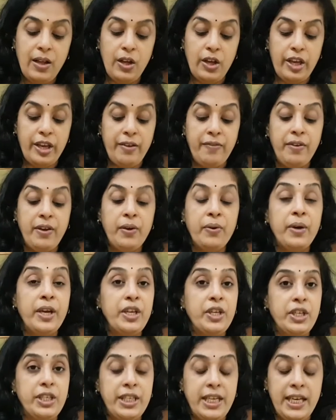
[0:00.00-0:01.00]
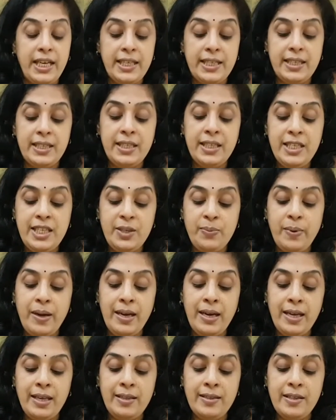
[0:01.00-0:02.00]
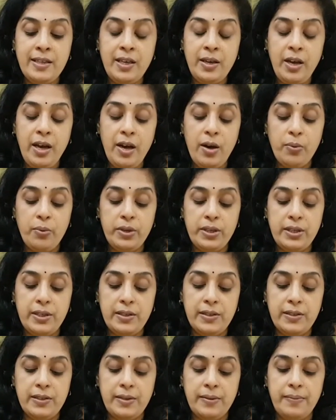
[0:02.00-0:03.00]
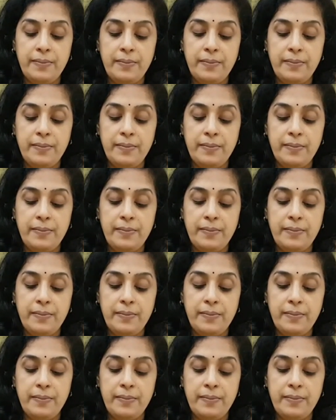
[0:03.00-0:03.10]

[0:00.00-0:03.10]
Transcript: Okay, we are going to taste this one and see how it is.